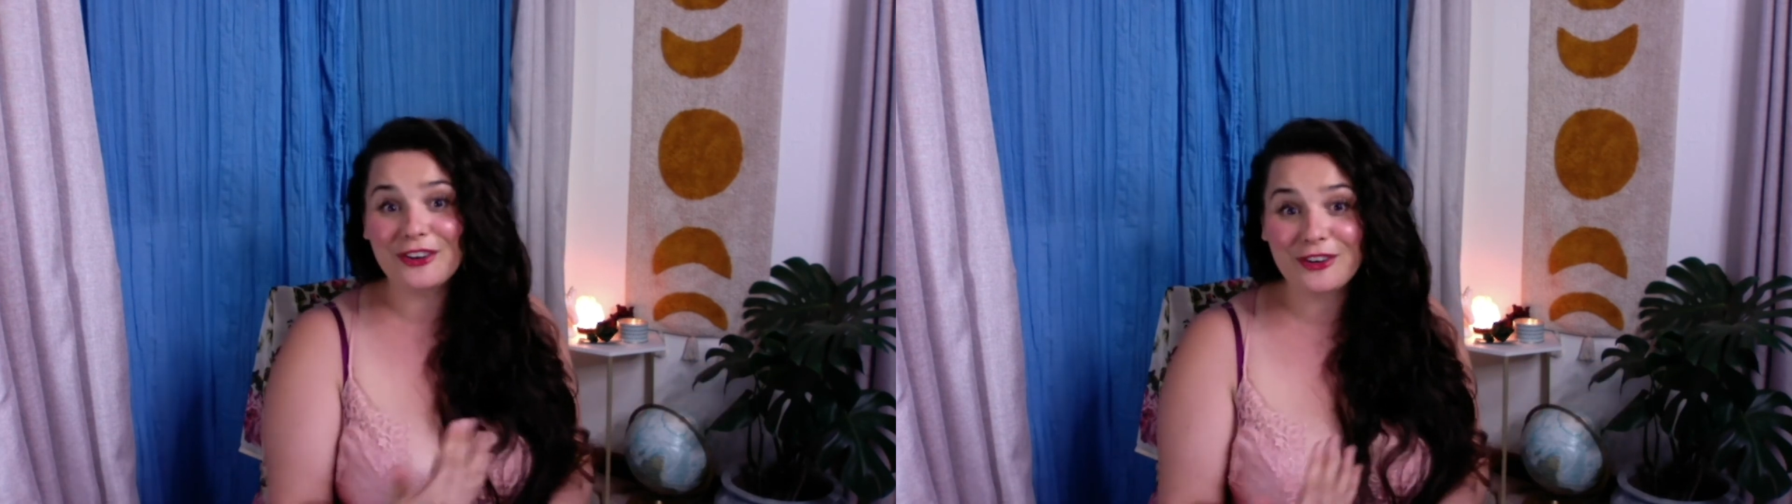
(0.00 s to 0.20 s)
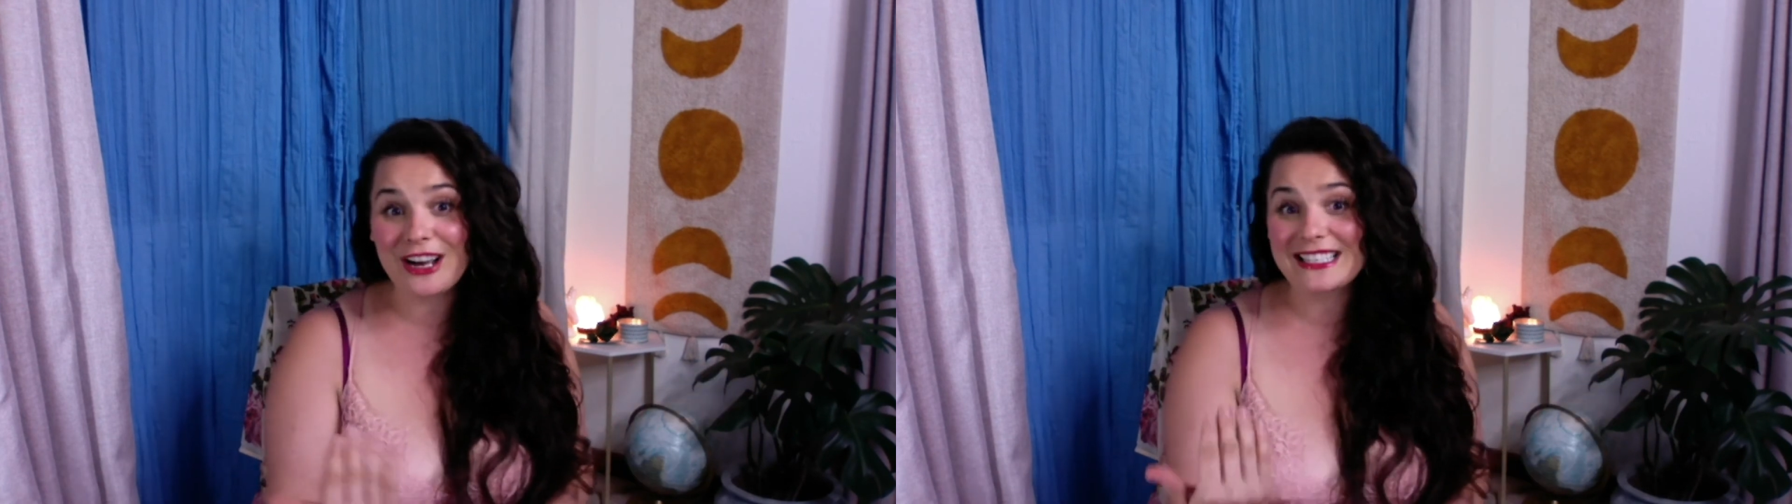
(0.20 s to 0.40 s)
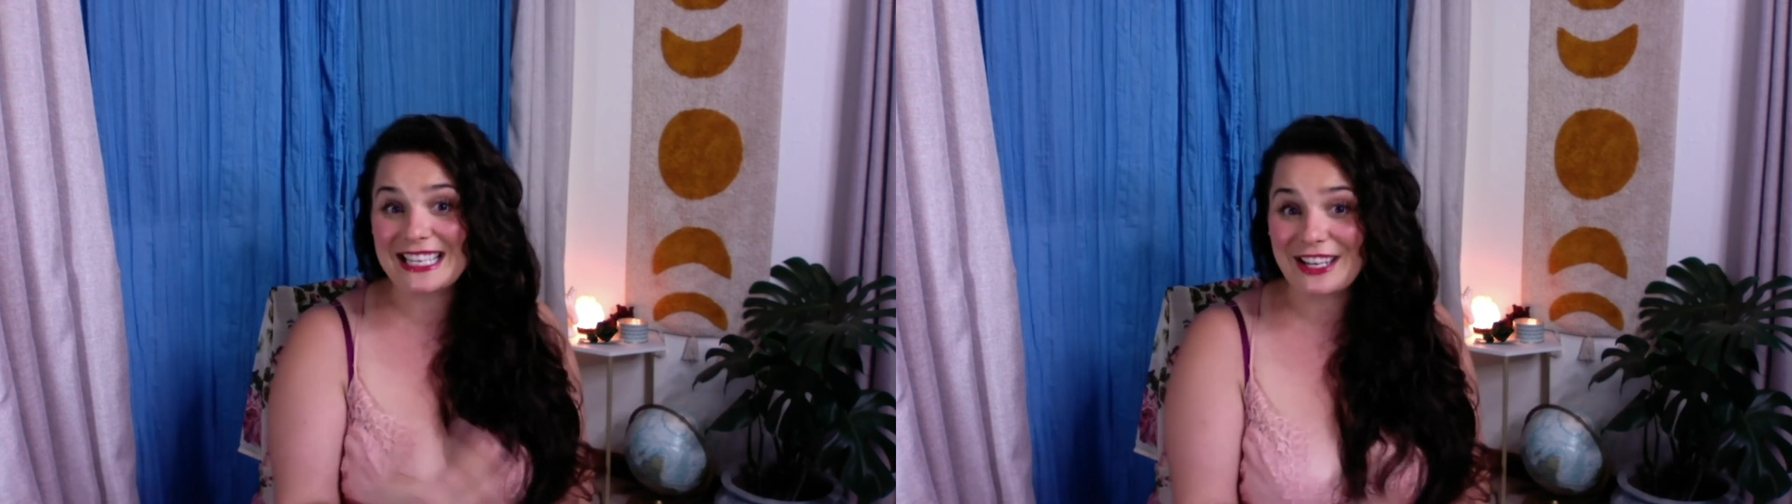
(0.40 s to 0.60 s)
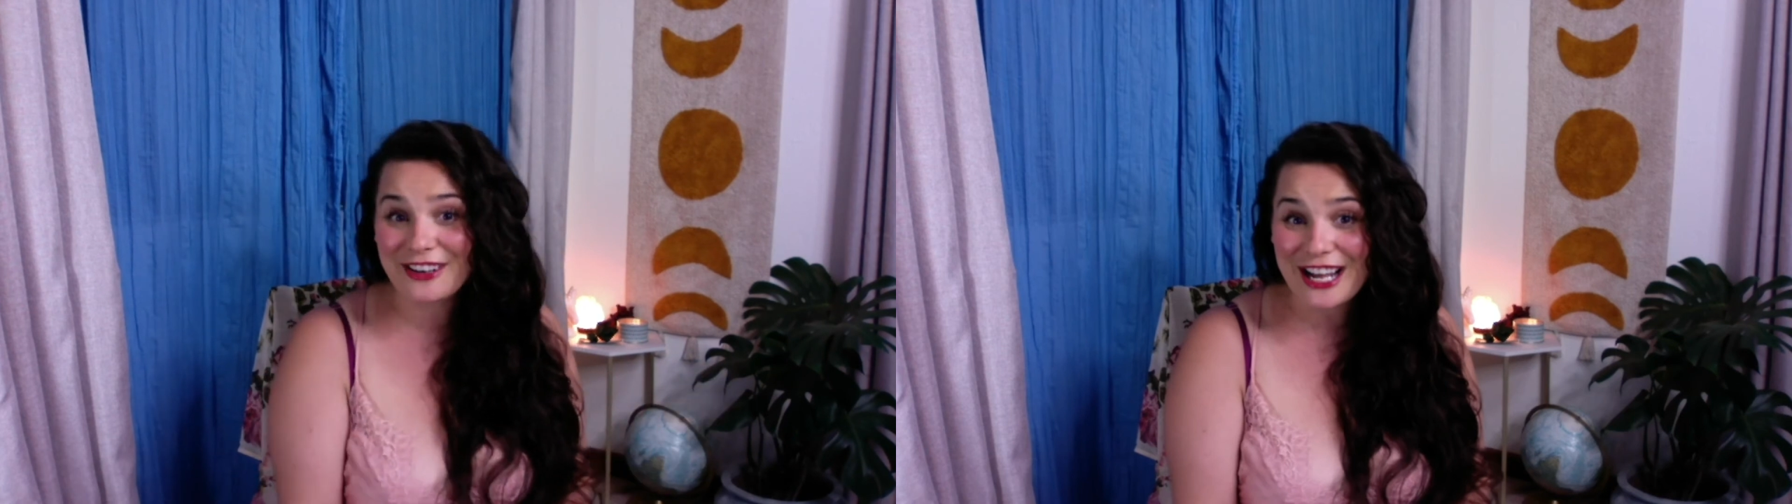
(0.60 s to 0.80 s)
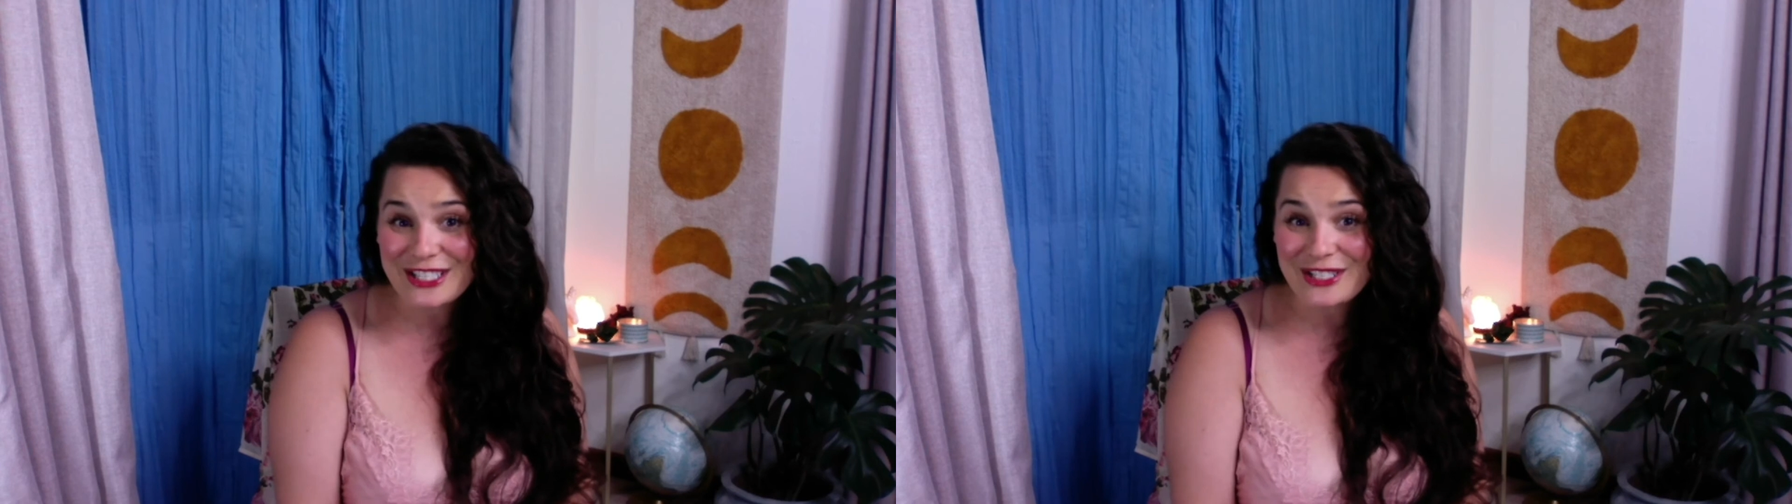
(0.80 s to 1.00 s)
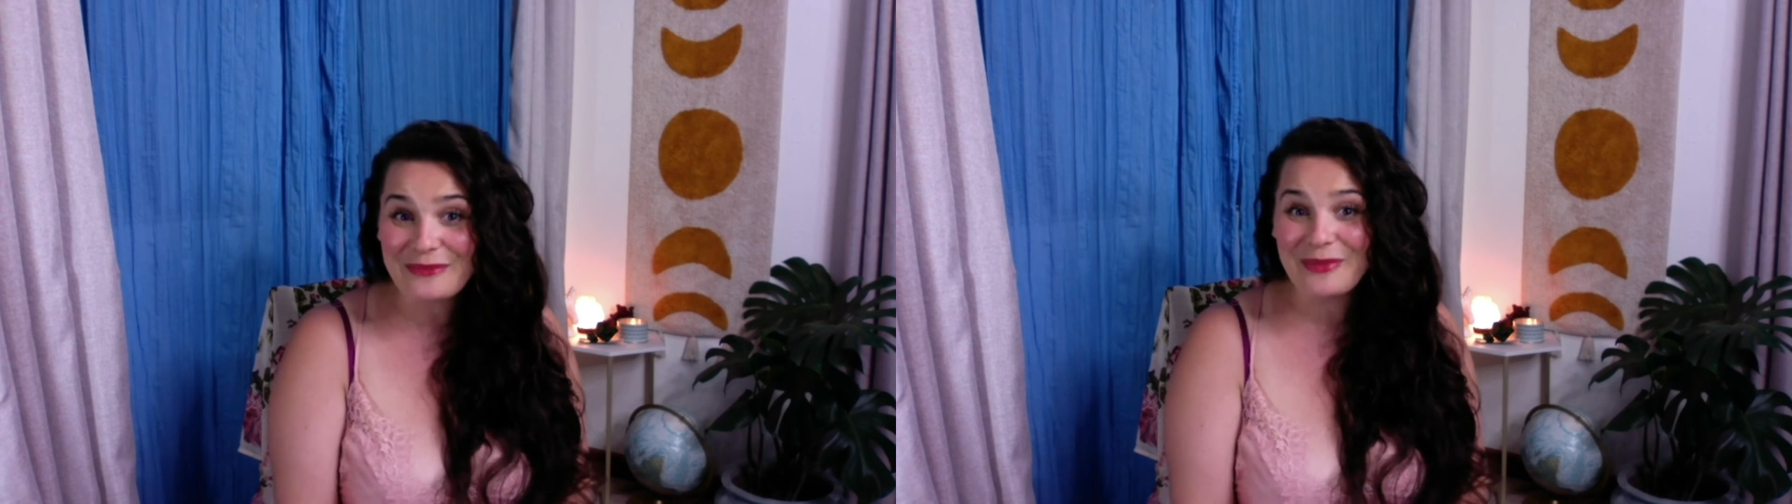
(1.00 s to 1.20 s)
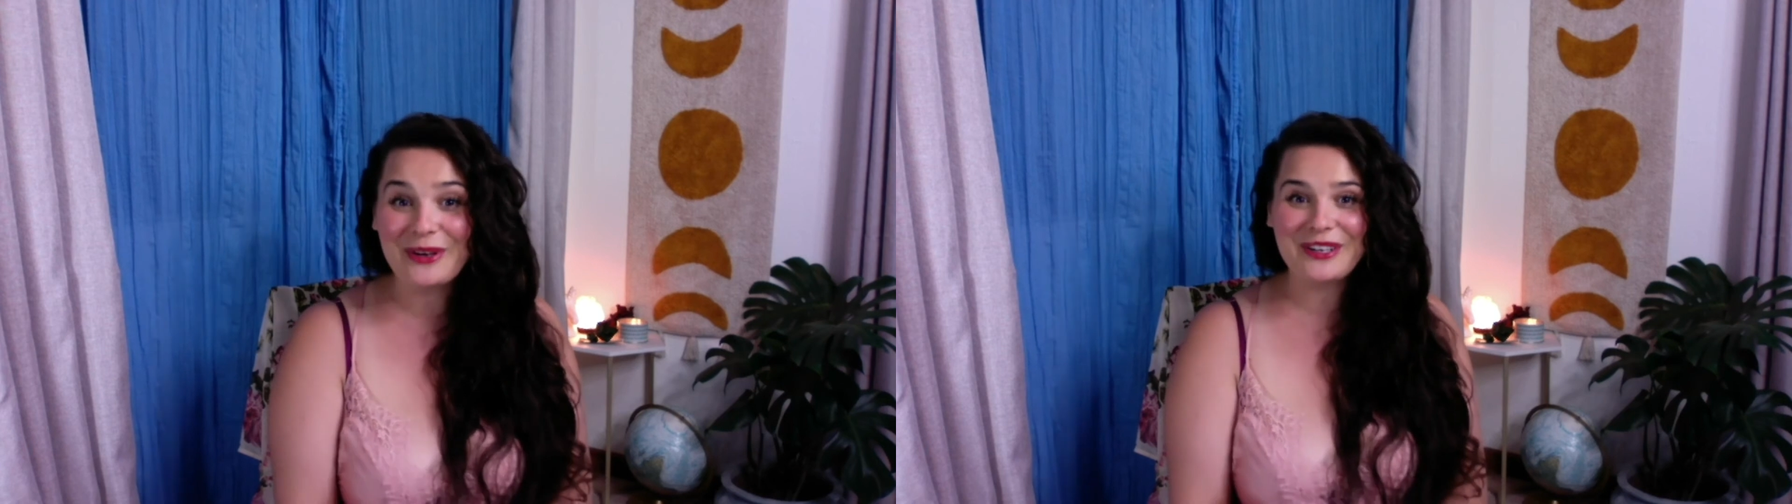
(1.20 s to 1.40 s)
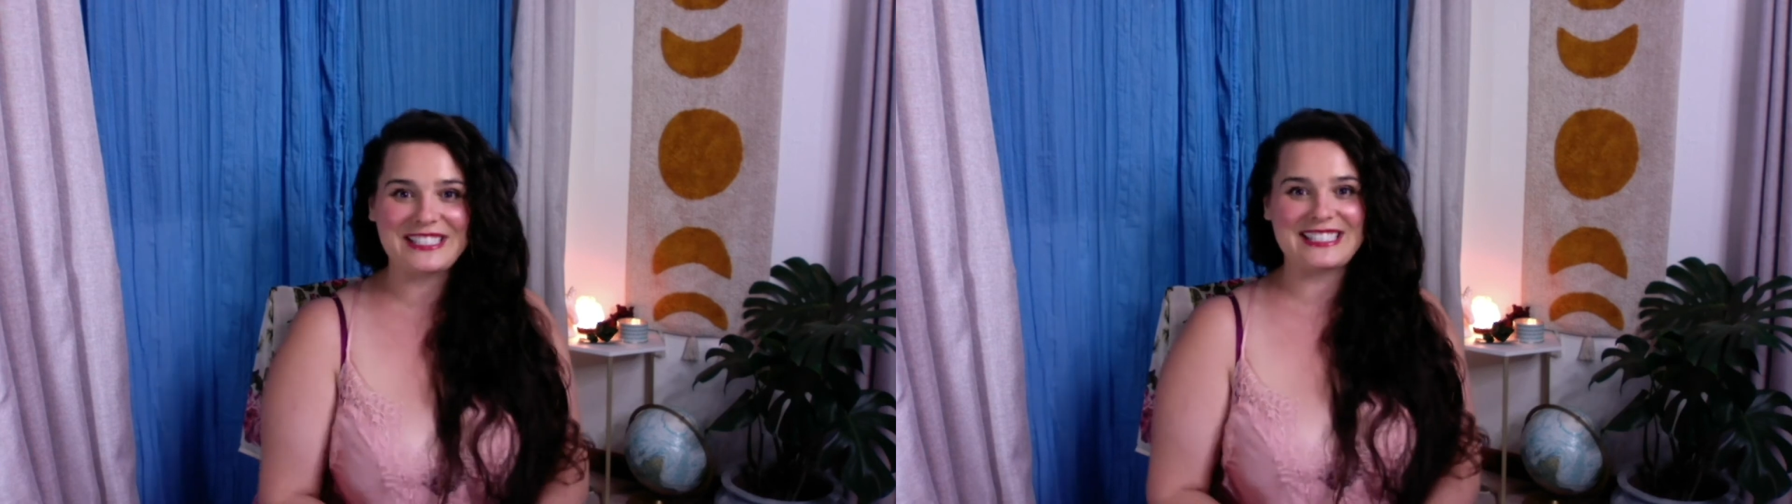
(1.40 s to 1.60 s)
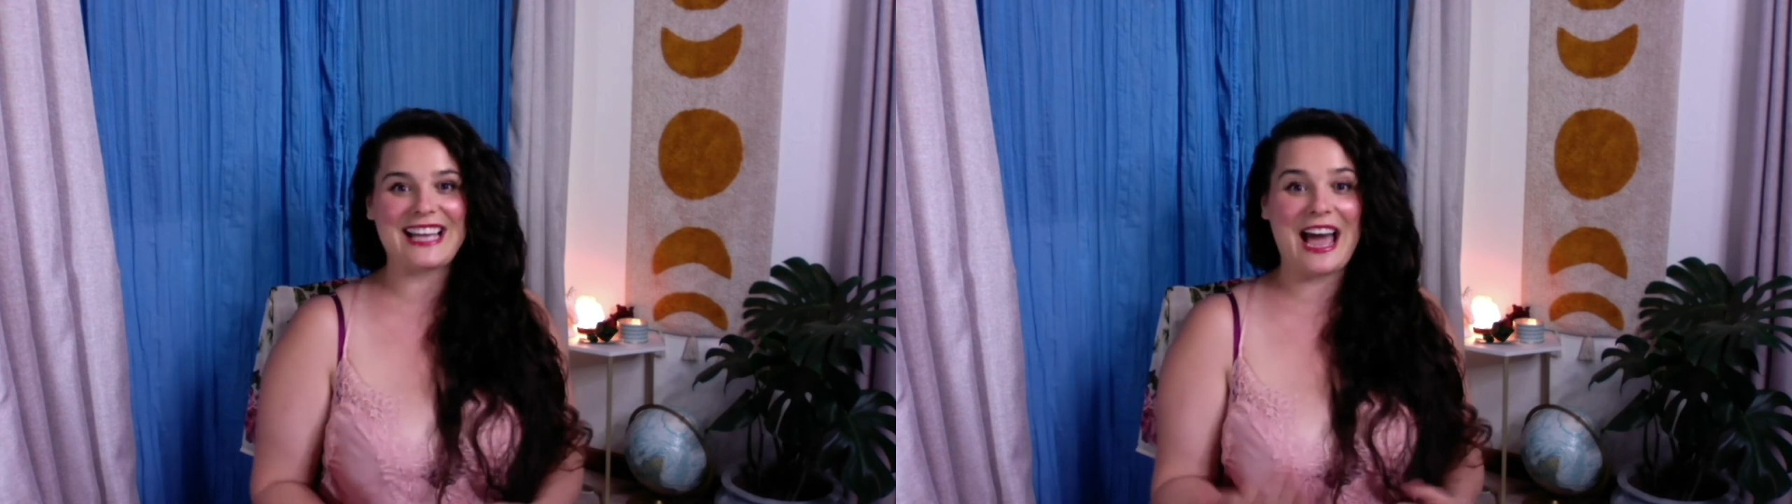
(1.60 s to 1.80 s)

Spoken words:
crossing international borders,